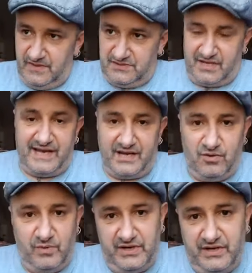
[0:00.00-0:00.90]
to hang
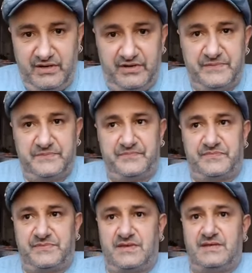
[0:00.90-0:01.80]
on when hurt.
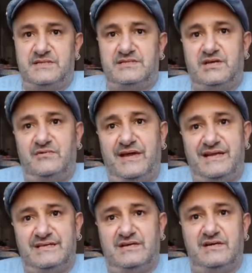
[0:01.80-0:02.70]
So
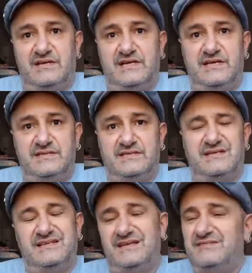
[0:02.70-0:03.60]
that kind of hints, I
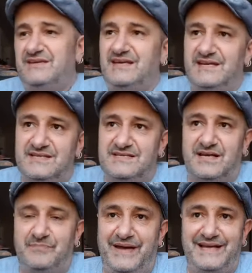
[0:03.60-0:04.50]
don't think it hints at
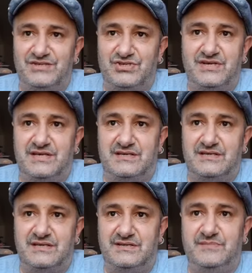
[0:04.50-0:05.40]
a bad chin.
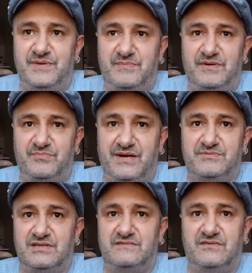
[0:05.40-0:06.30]
I think people are
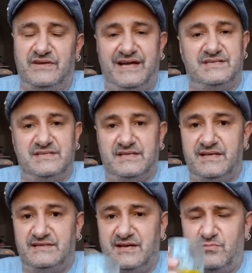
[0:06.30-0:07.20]
perhaps overreacting to
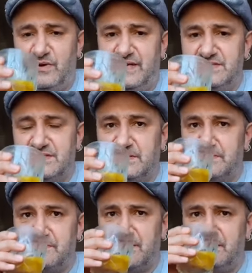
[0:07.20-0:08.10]
that, that one incident.
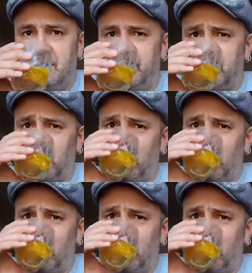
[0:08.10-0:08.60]
Um,